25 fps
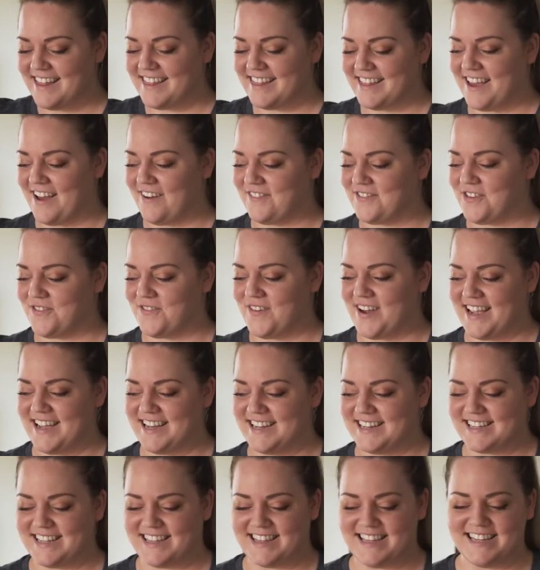you have to
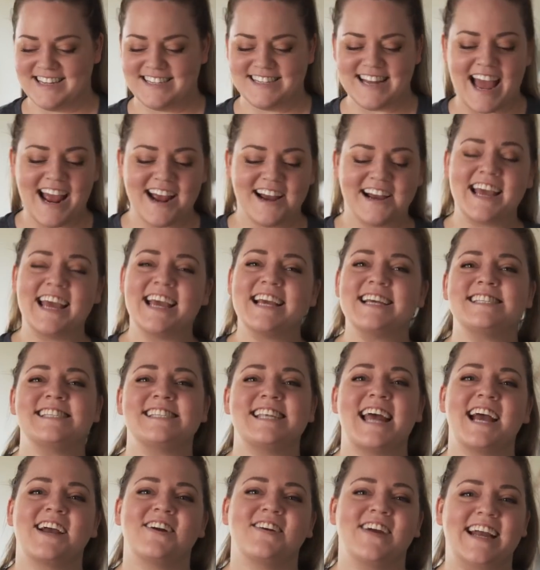wait until the entire cake is
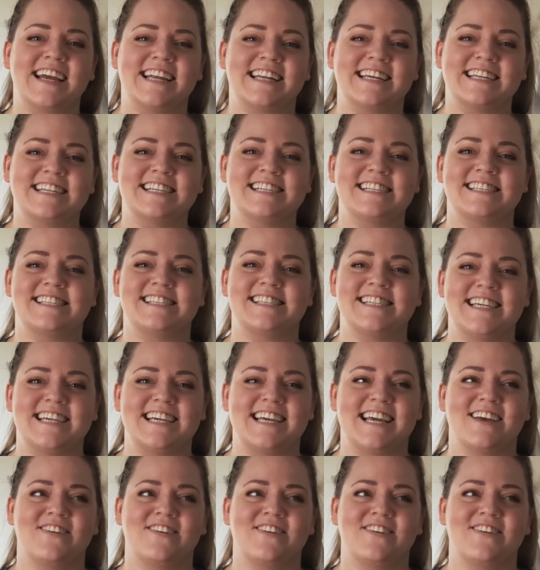decorated to see